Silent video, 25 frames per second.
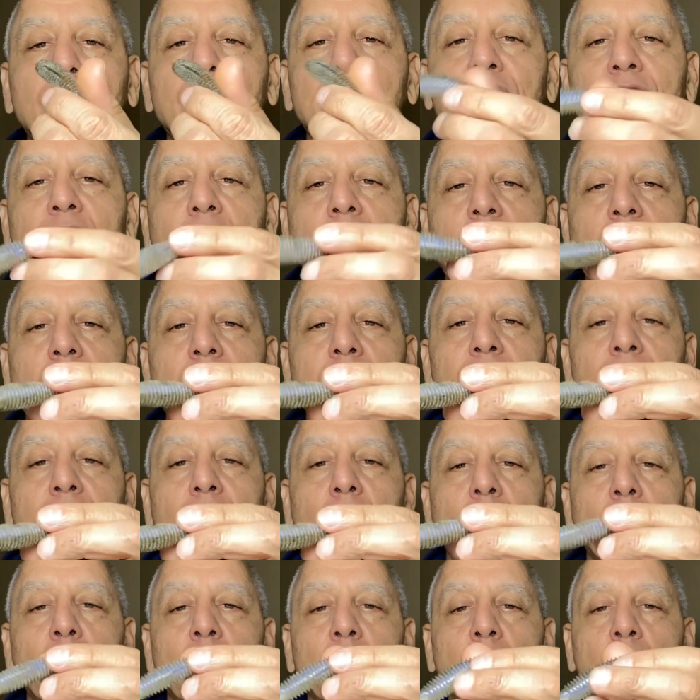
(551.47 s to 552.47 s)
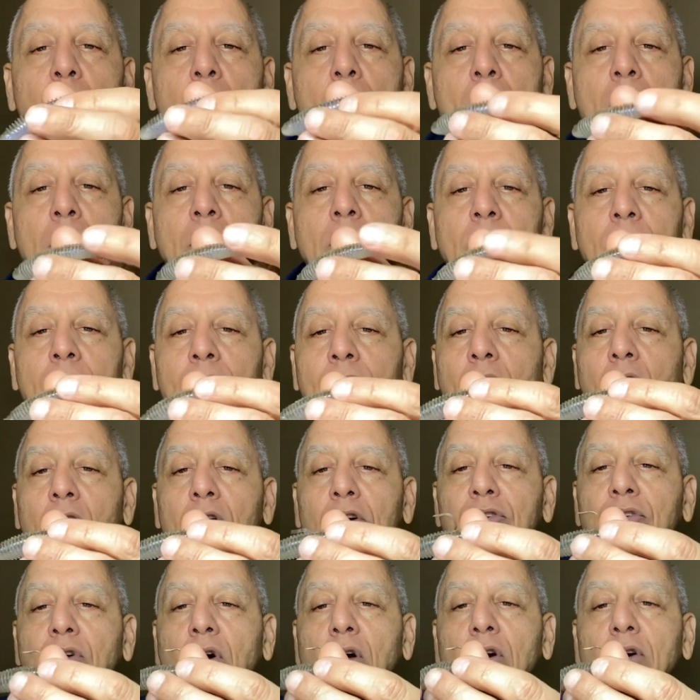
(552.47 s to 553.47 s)
shad. So on a
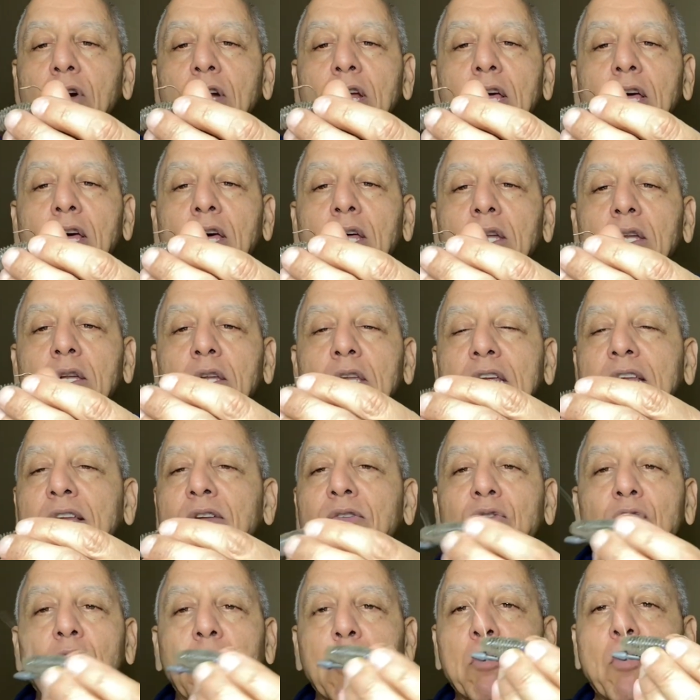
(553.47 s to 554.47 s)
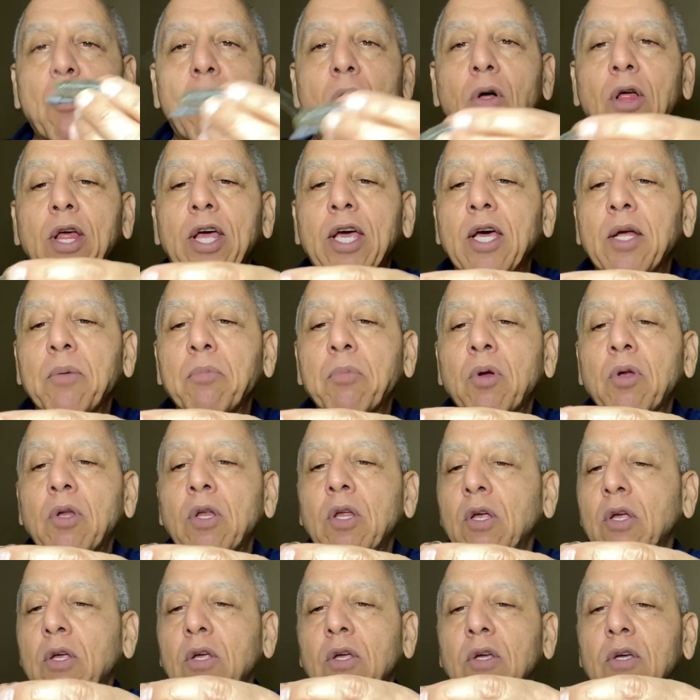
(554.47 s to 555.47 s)
darter head, you can use it on a ball head, but
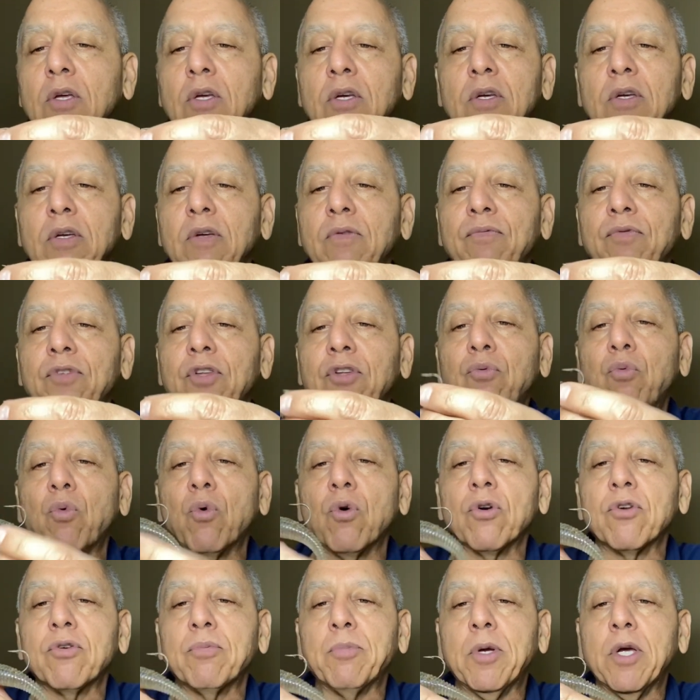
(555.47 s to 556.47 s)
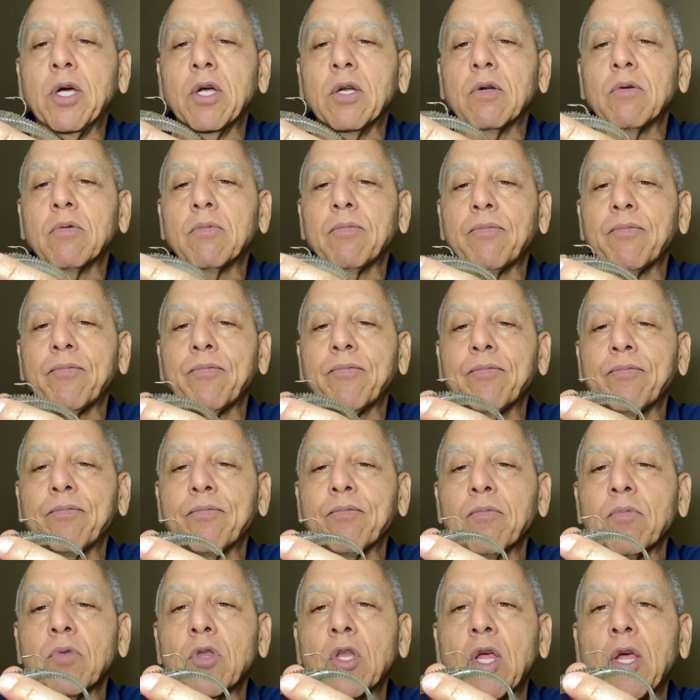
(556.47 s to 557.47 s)
this works, man.
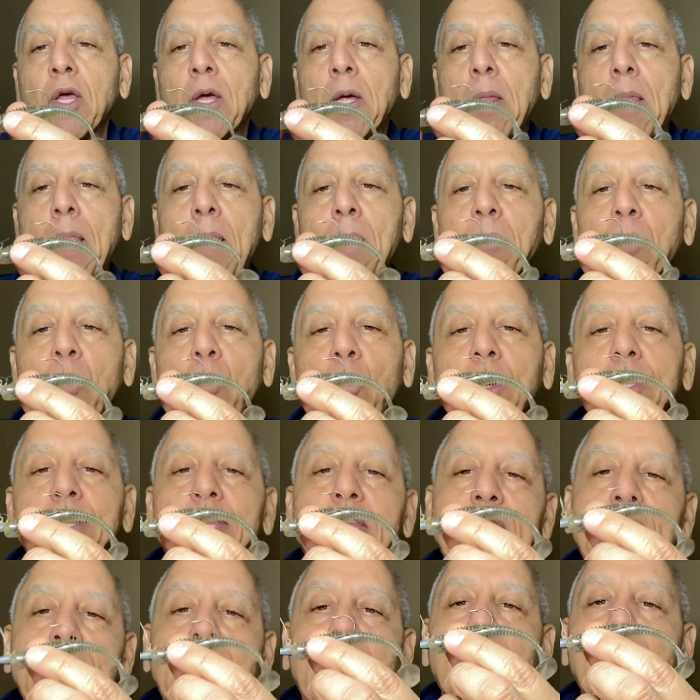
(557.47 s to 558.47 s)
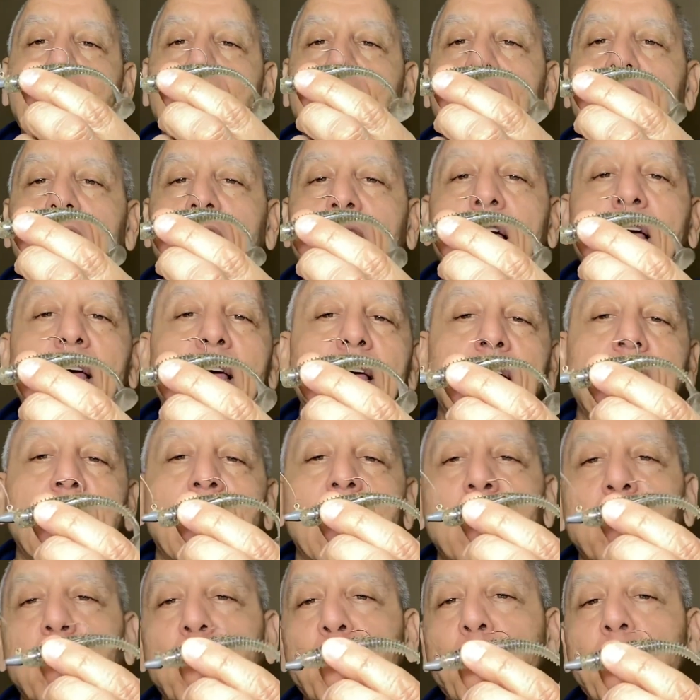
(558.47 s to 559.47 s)
But one thing,
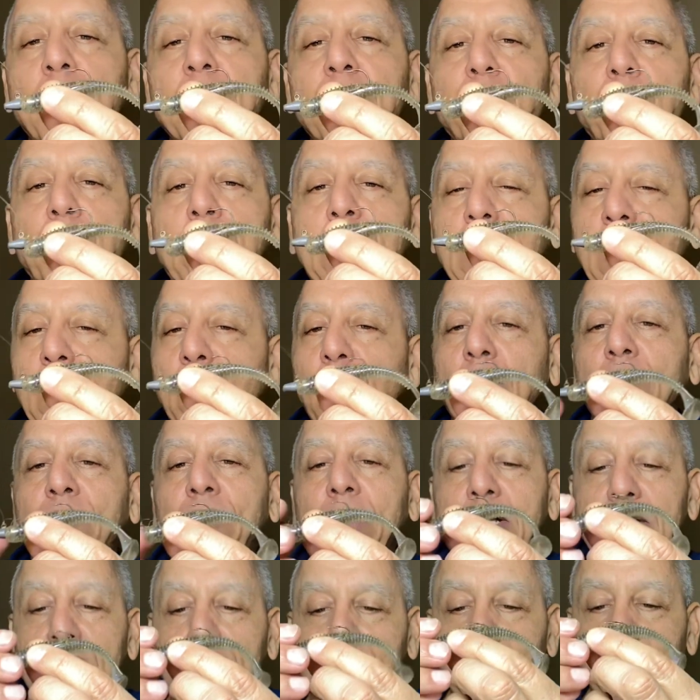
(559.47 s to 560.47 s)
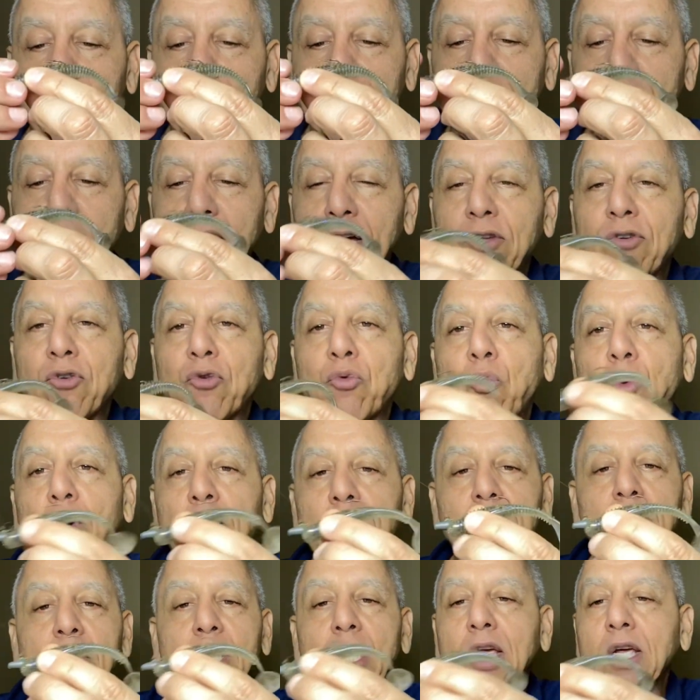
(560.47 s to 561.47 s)
there's one trick. Oh, I forgot to tell you guys. There's
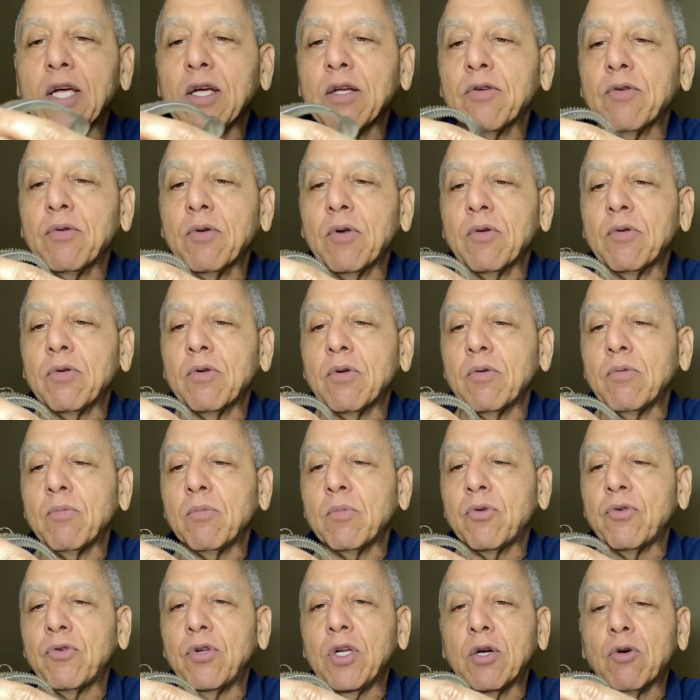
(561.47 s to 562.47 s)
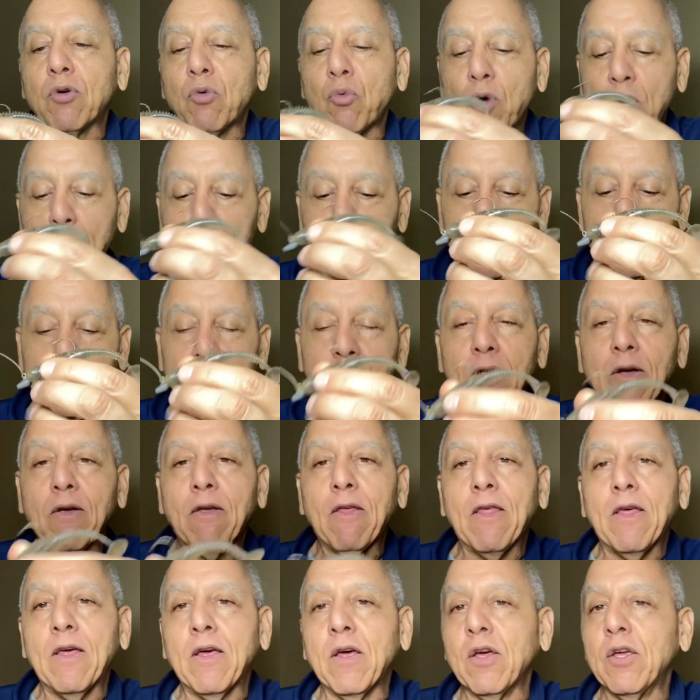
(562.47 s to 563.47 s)
one thing, a secret weapon.
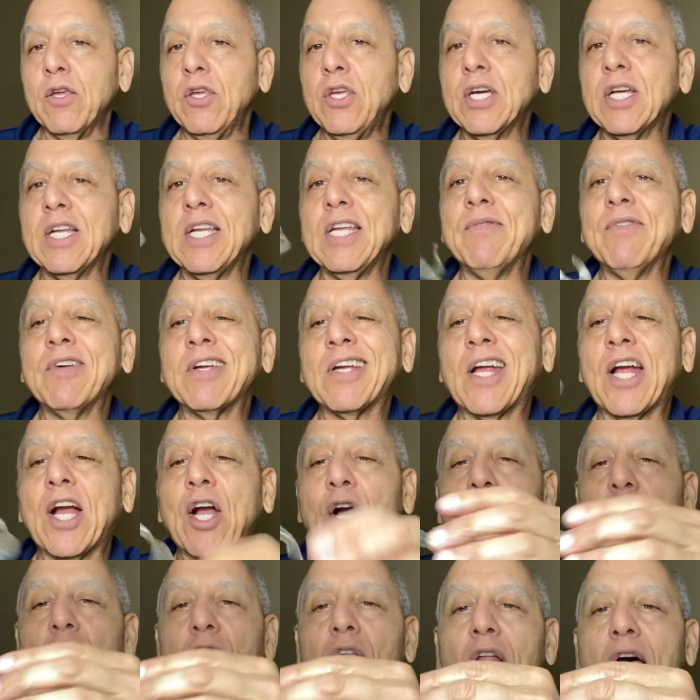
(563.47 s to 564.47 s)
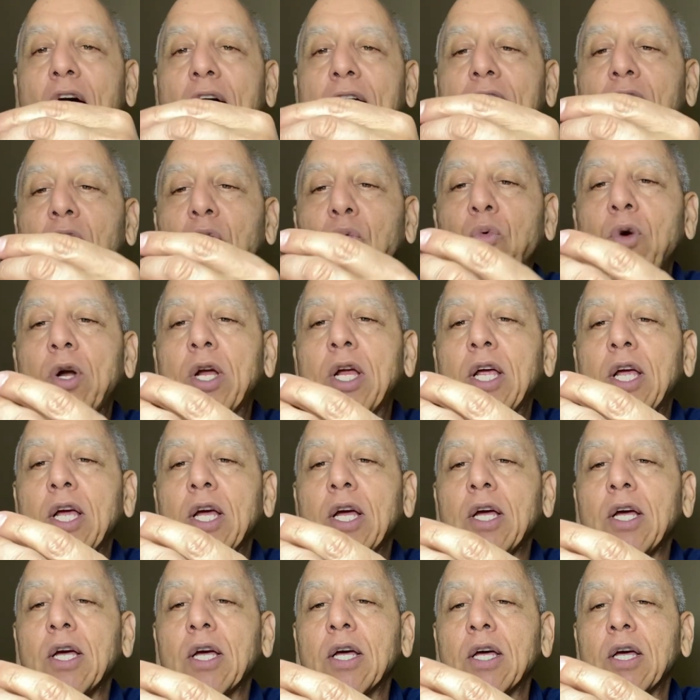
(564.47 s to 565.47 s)
You could even Carolina
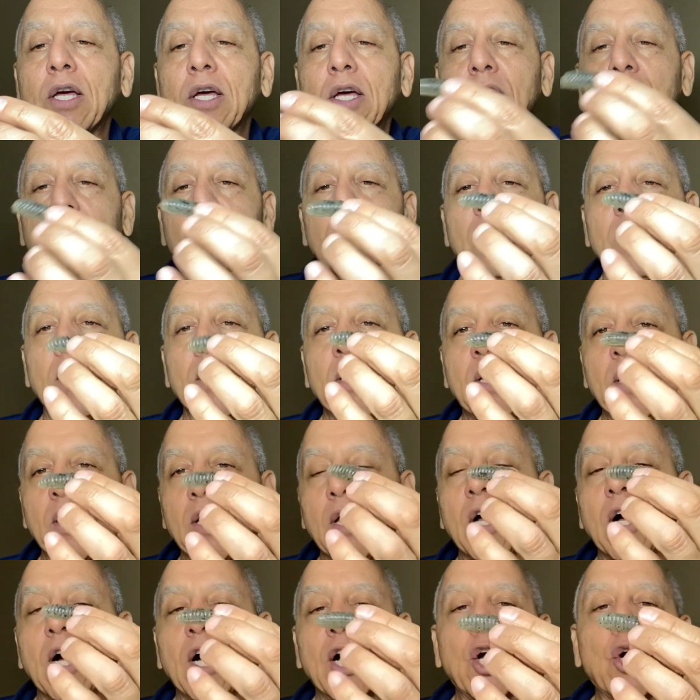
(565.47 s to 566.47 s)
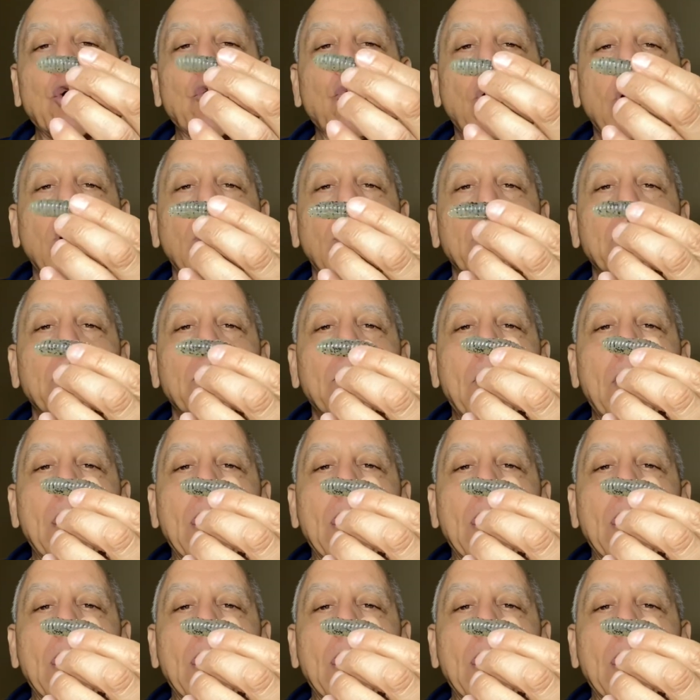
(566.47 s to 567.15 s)
rig a grub.